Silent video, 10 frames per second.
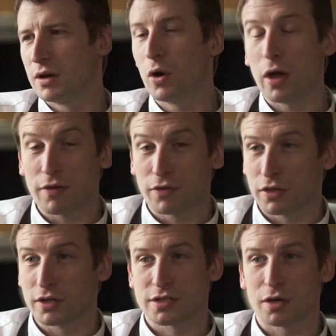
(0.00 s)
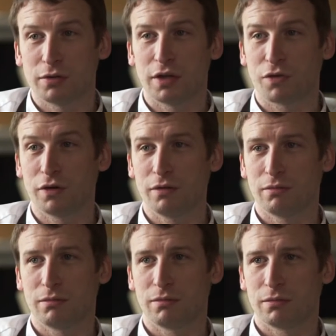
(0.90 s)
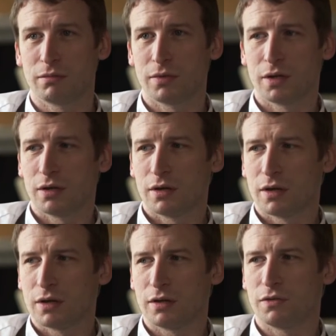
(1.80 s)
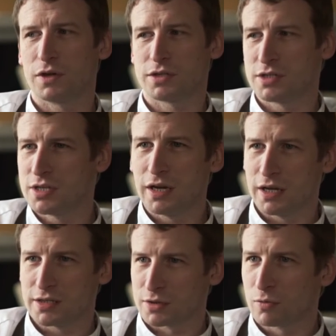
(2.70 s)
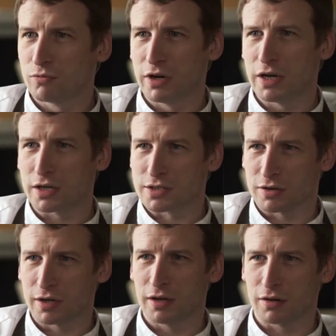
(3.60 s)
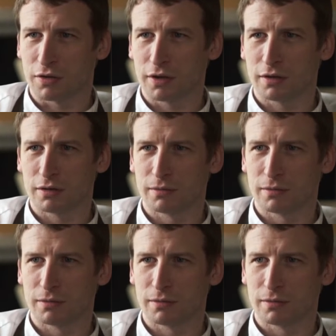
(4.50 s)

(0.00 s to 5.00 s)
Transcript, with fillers: and everything's so different. The versatility is really exciting, I think.